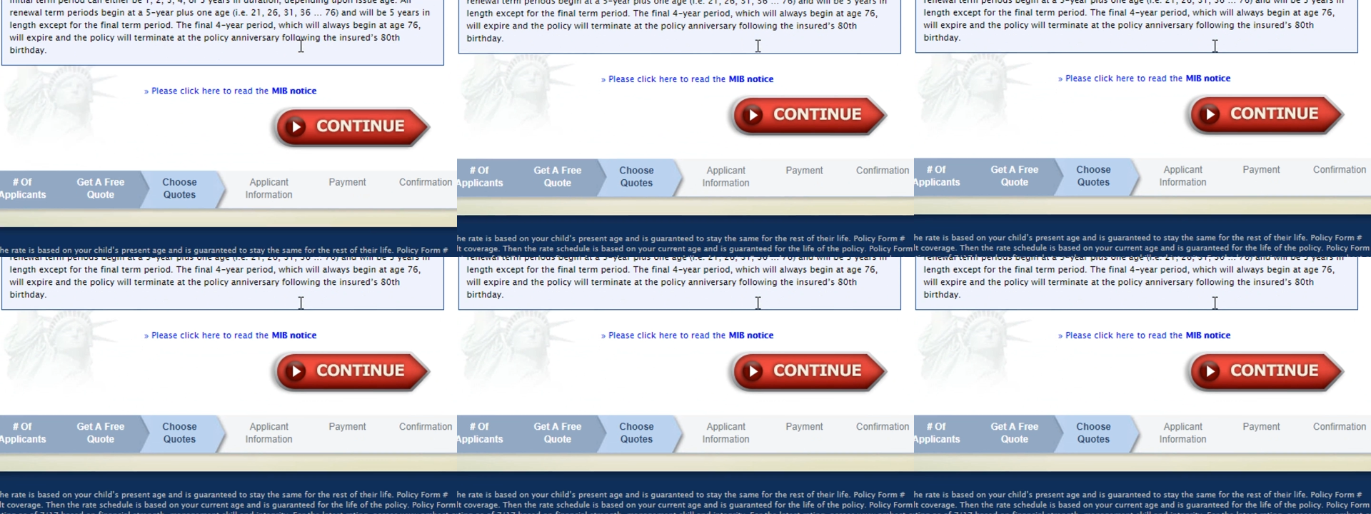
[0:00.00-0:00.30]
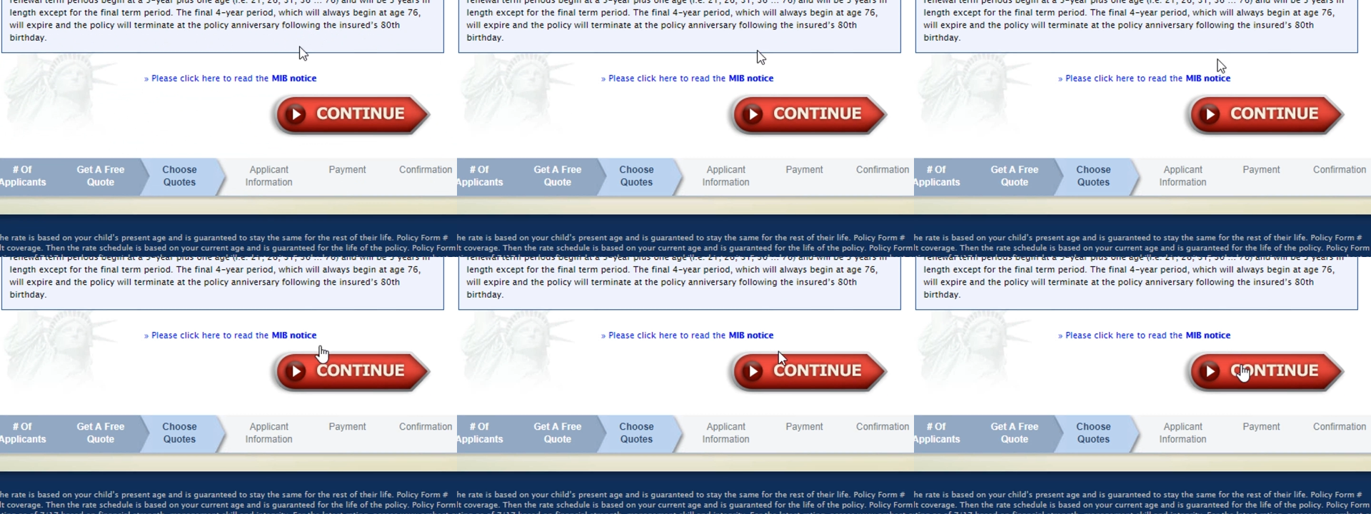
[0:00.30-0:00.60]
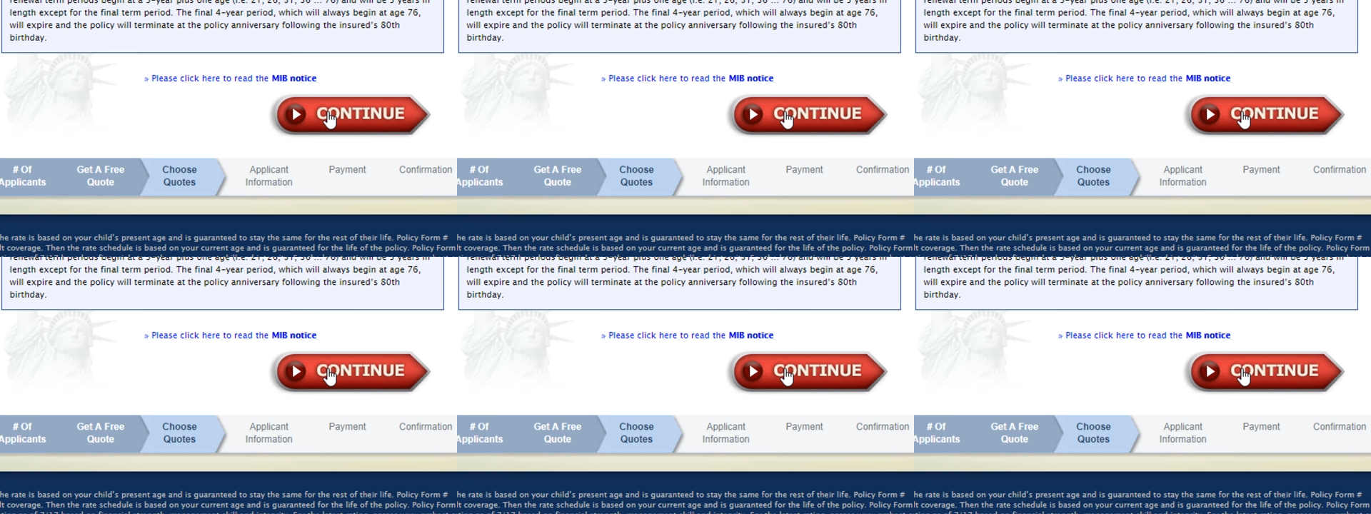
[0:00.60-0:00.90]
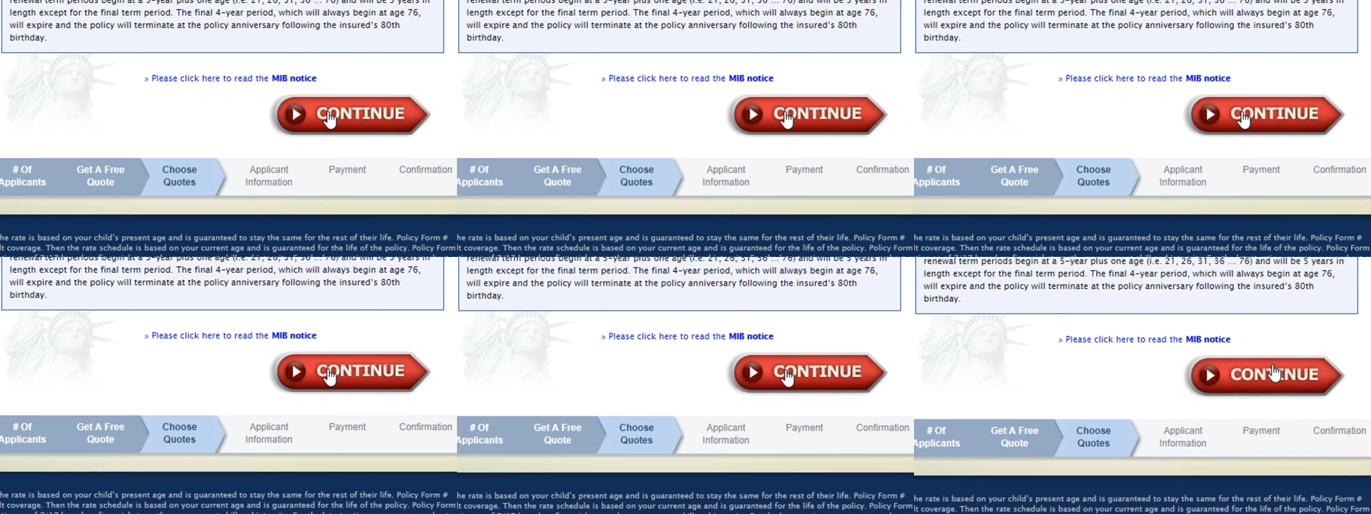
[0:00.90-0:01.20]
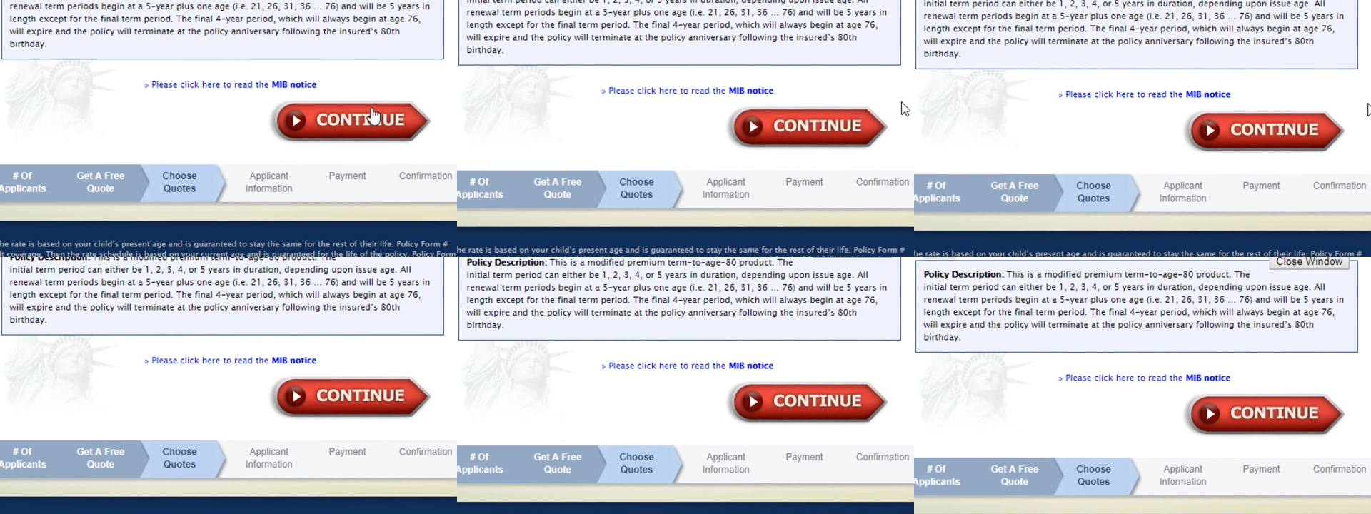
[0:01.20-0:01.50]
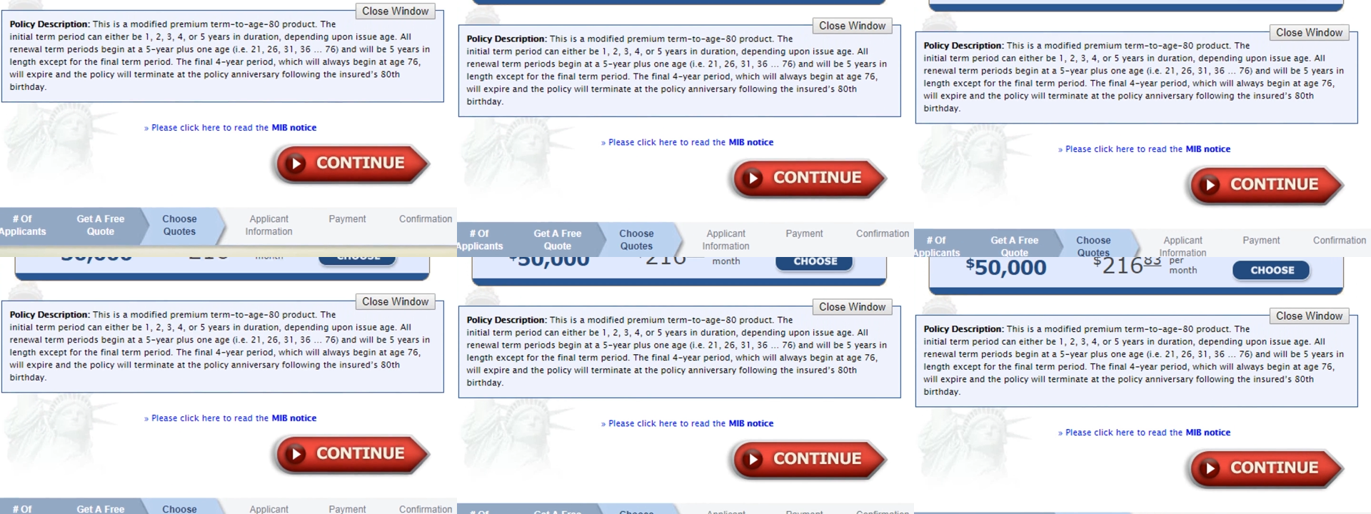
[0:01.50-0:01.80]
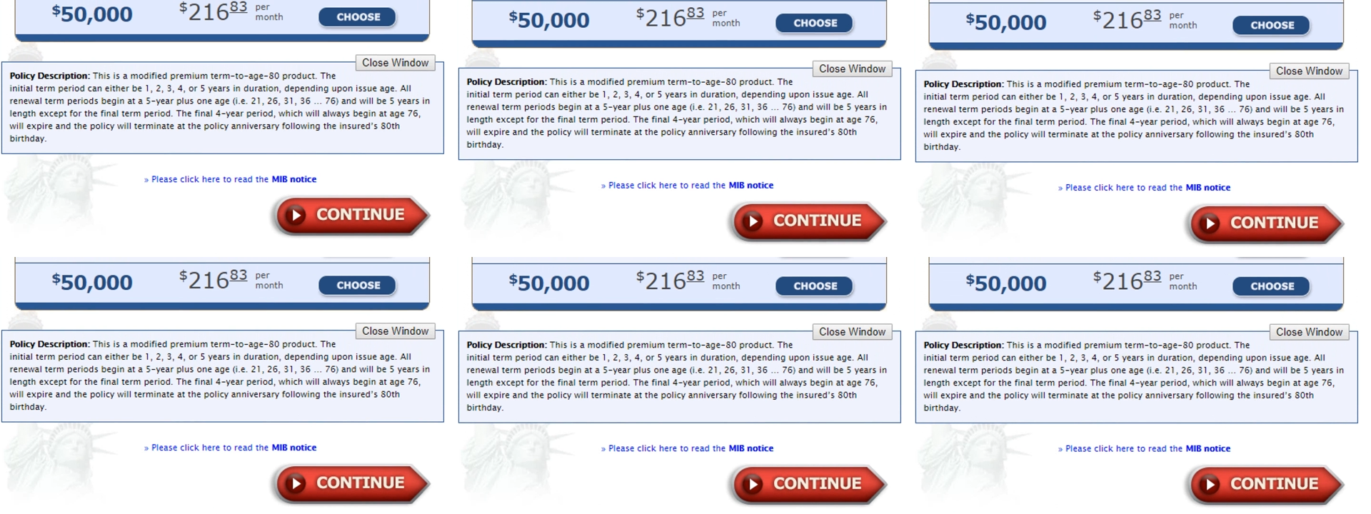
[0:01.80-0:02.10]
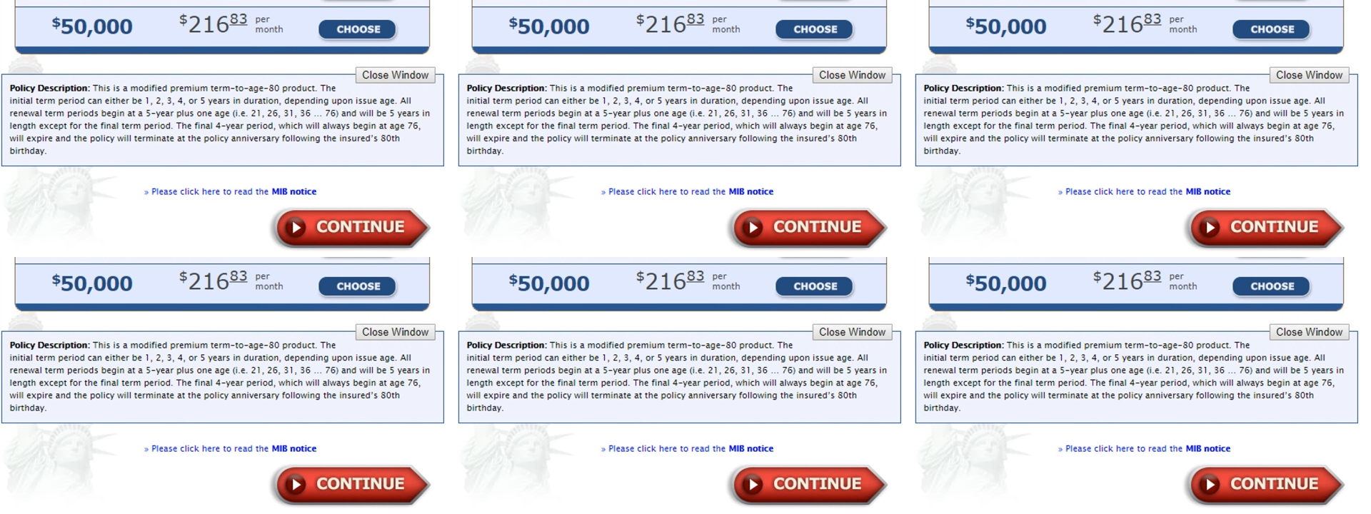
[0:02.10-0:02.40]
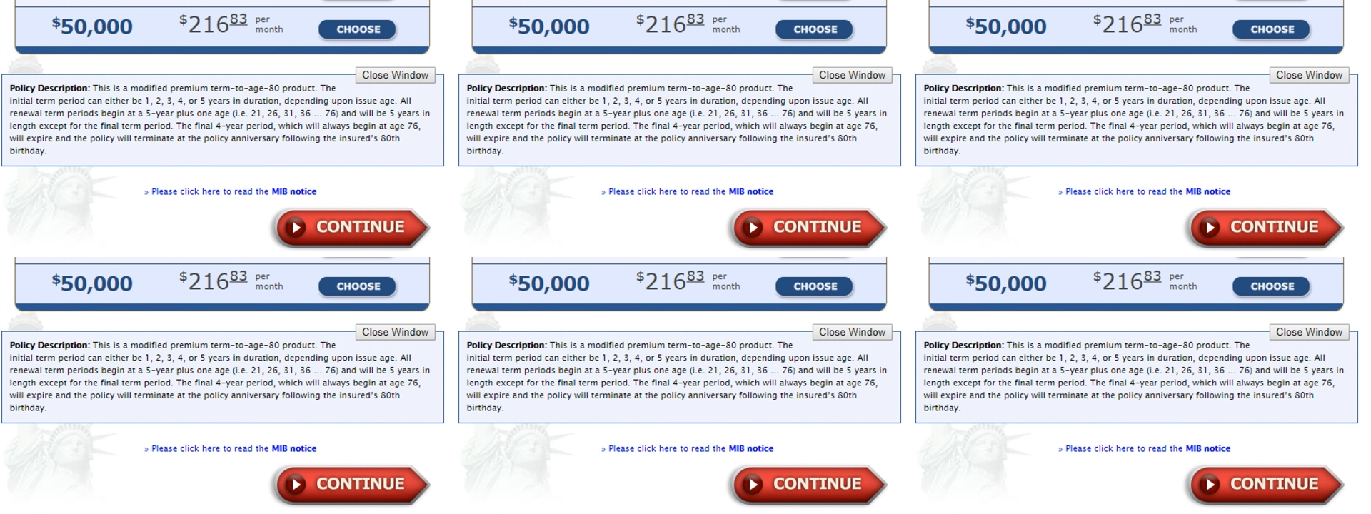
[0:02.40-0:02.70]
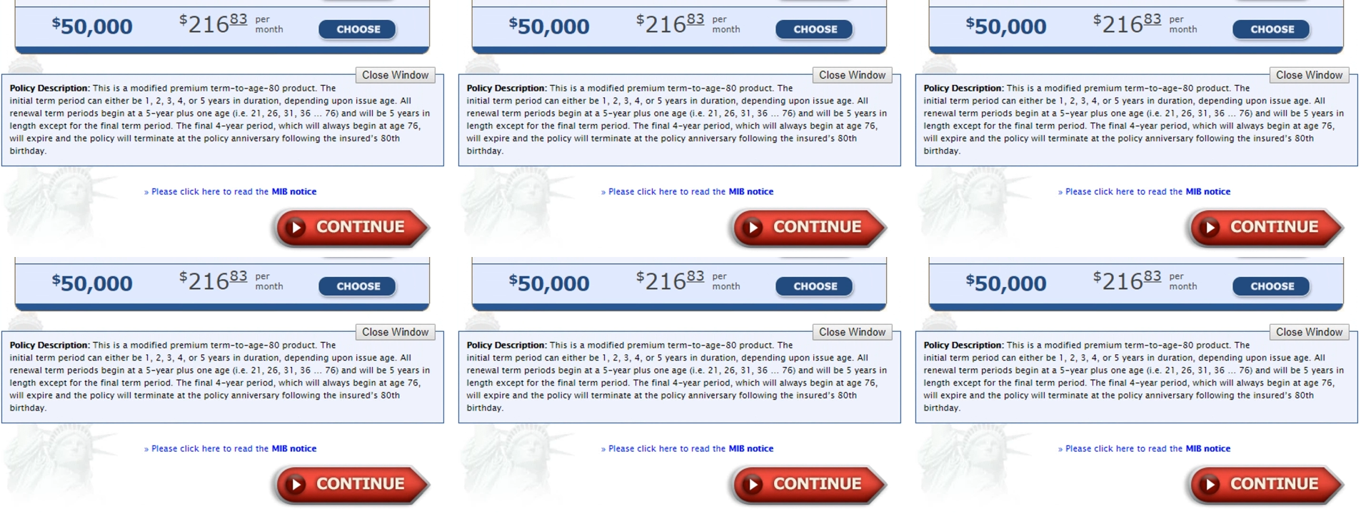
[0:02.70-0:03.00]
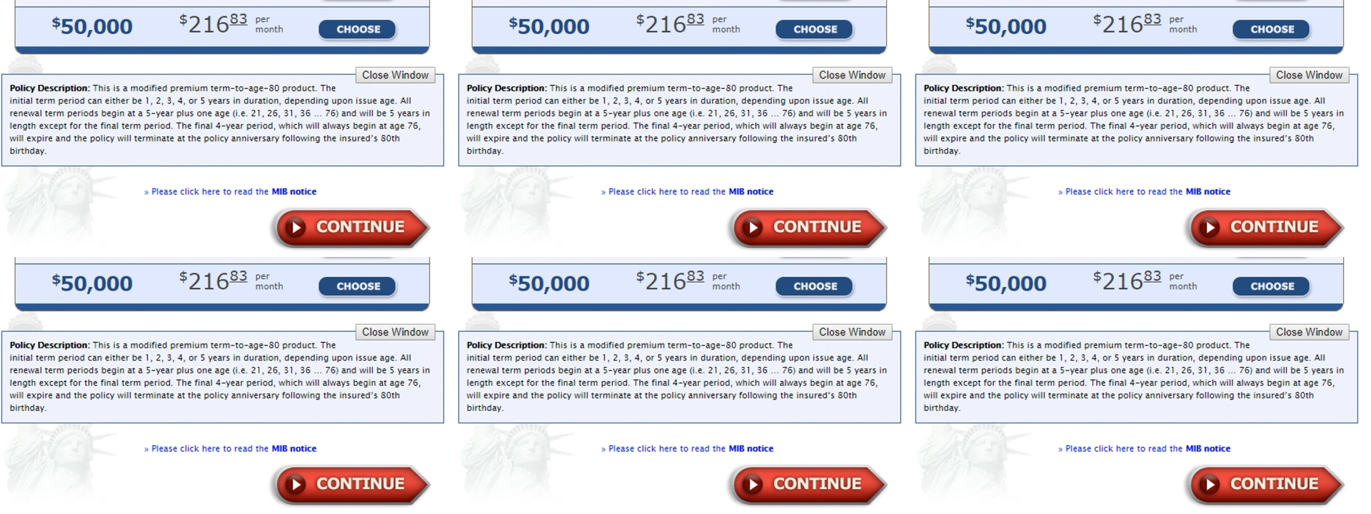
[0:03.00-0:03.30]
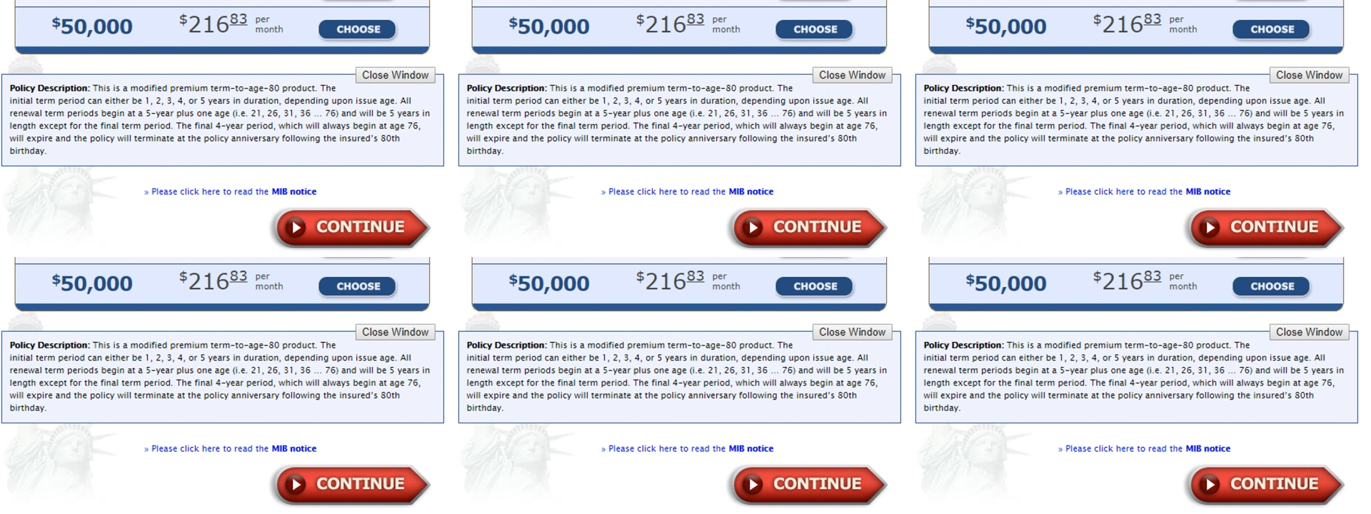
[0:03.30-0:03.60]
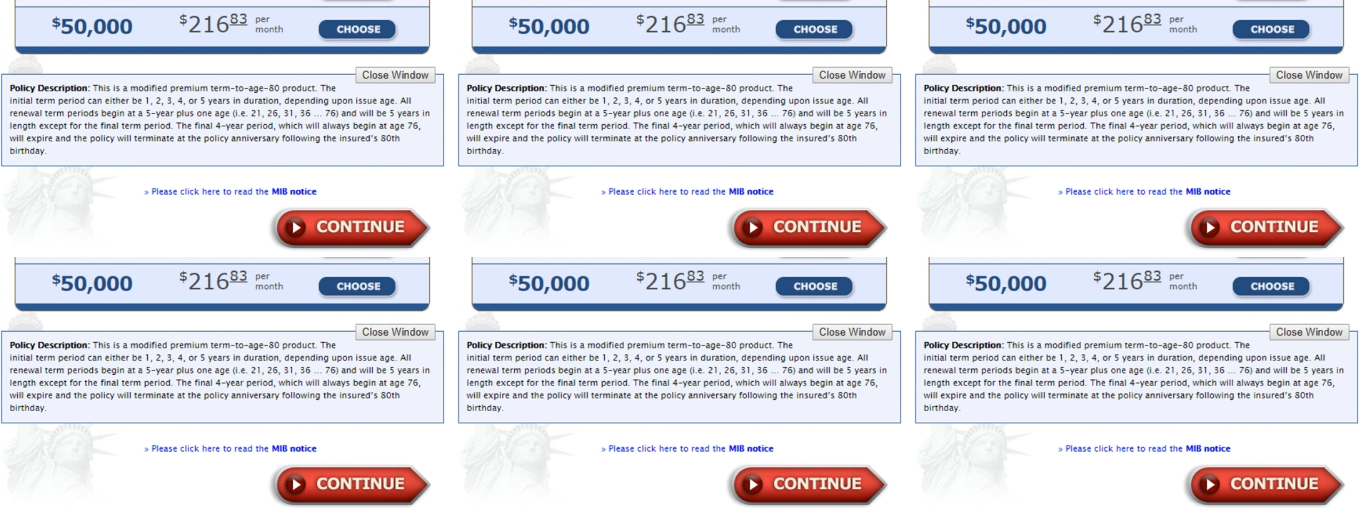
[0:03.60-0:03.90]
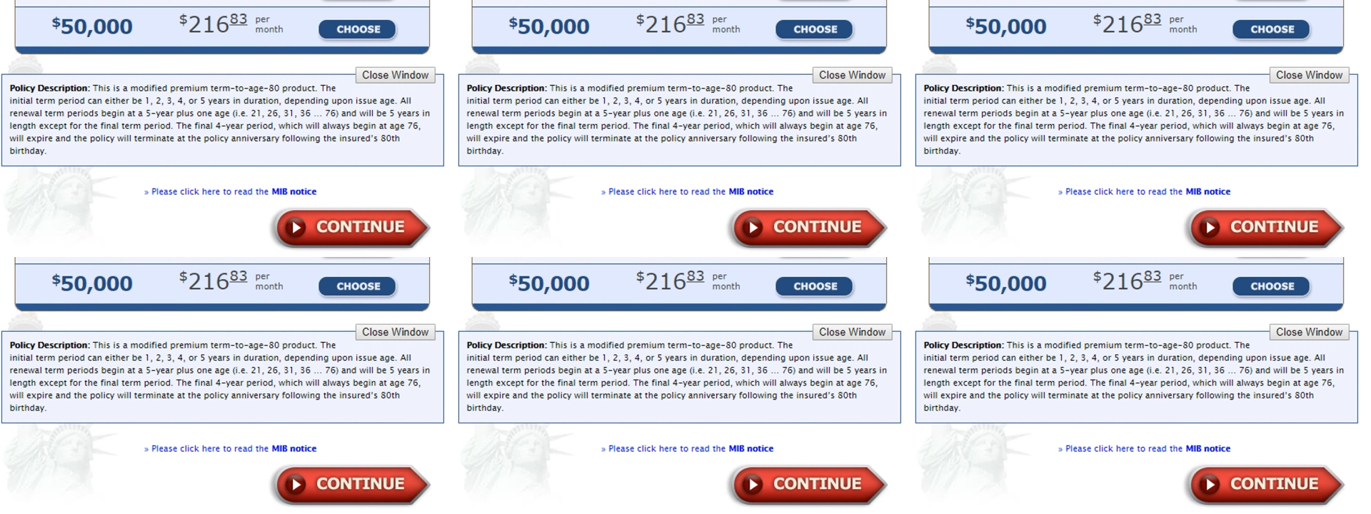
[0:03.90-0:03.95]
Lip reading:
Nobody's mouth can be seen.